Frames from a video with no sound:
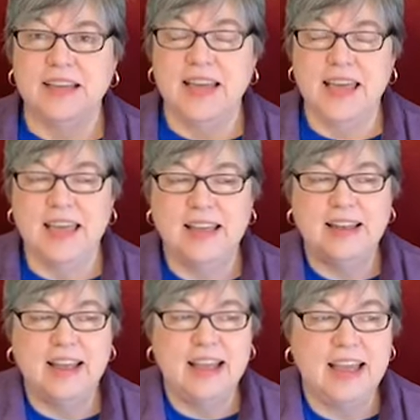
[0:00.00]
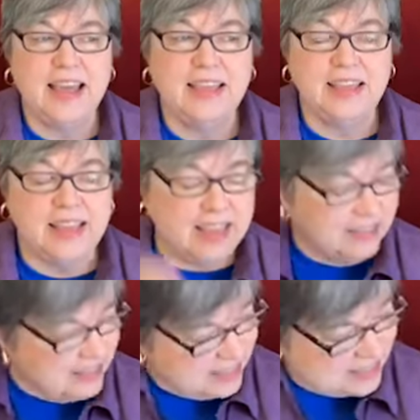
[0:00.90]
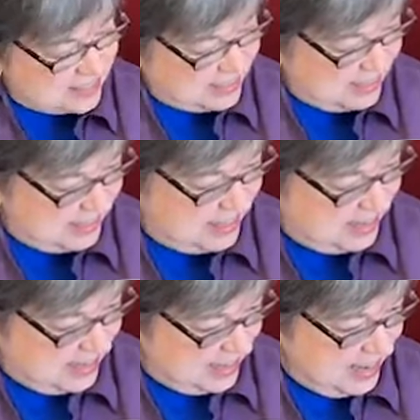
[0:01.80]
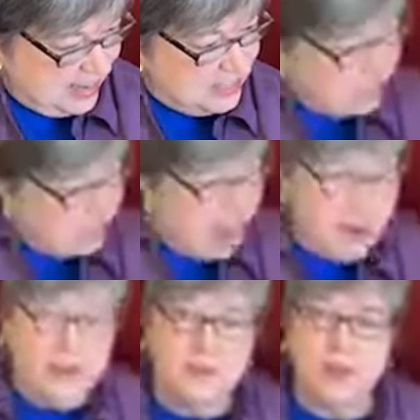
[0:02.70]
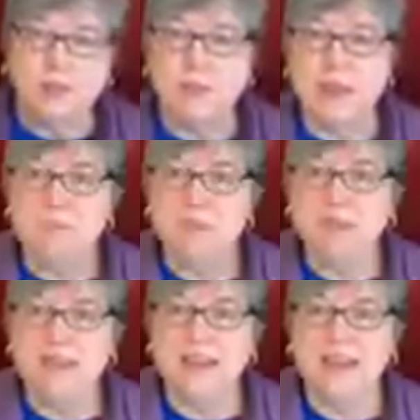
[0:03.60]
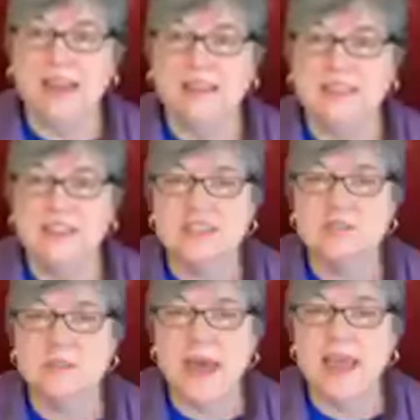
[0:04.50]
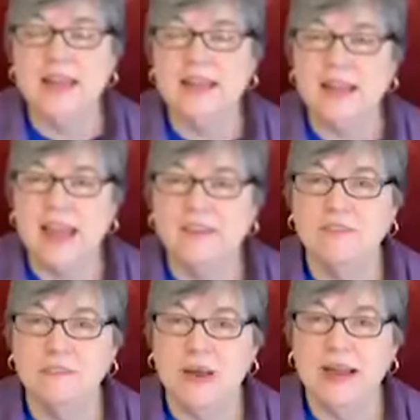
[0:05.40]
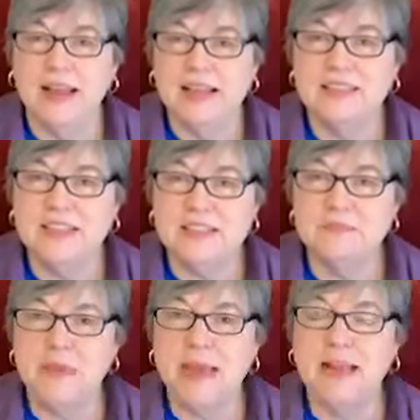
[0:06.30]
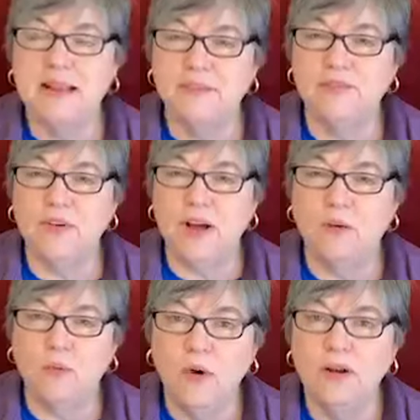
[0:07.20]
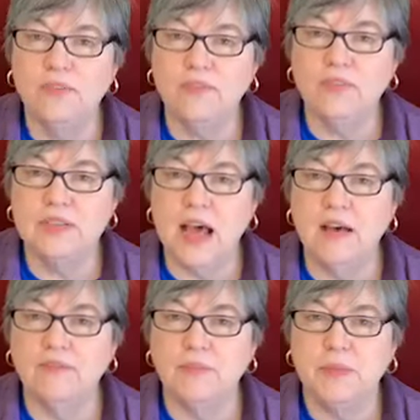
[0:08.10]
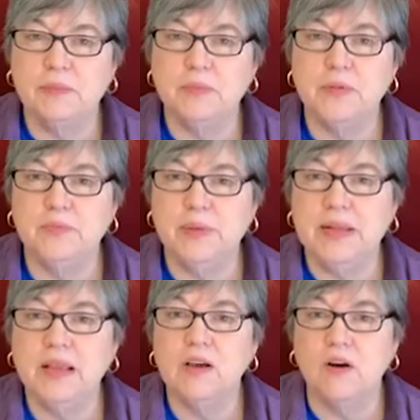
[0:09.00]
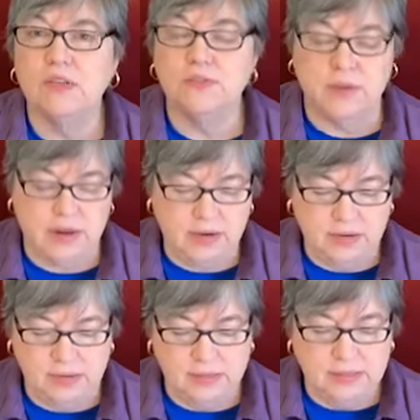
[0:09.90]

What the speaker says: And it just, he shared them with people, and it's just made everybody, it's just made it for a wonderful time for people who've been incarcerated.